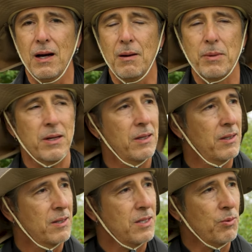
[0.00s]
I'm
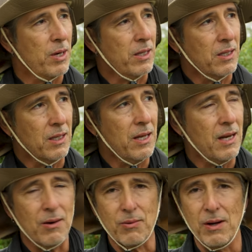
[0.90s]
gonna see what I can get
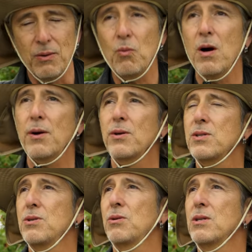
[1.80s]
out around the water.
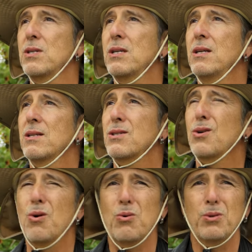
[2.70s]
As you can see, it is
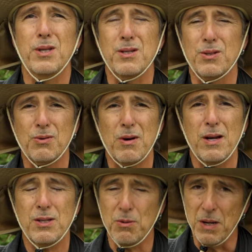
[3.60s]
cold, it is
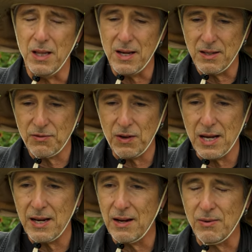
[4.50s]
gray, so my light is
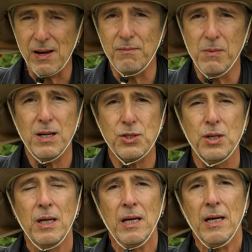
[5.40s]
flat, I don't have
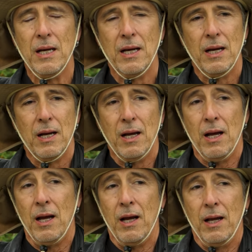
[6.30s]
much.
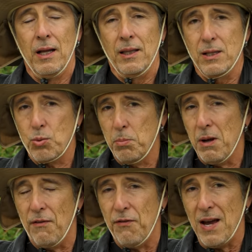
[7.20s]
This would
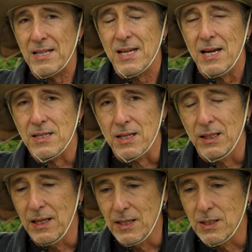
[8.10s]
be a
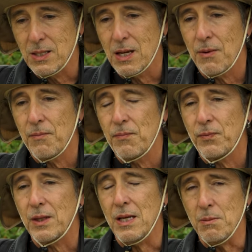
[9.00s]
fantastic lens
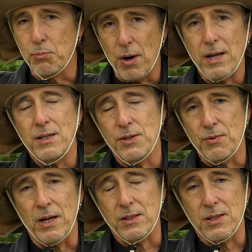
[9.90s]
in bright
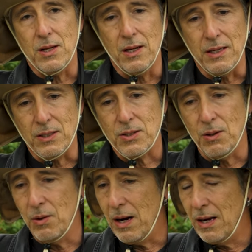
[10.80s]
direct sunlight.
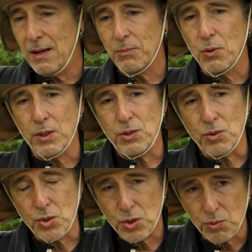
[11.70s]
So I am going
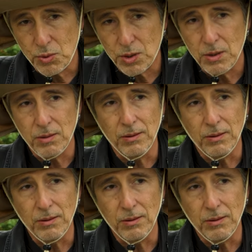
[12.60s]
to shoot